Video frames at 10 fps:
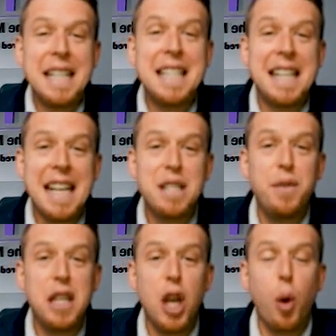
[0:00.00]
In today's
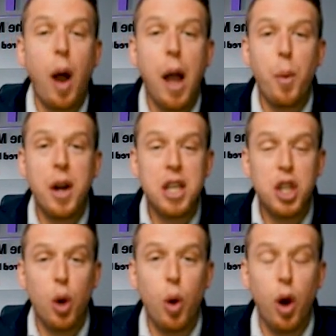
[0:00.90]
video, I want to
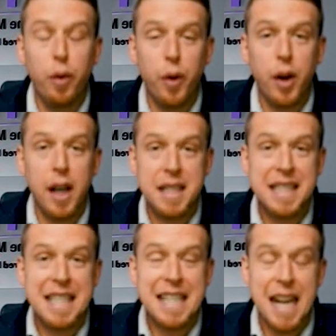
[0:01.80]
go over a
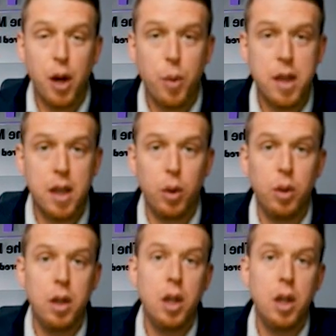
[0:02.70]
scenario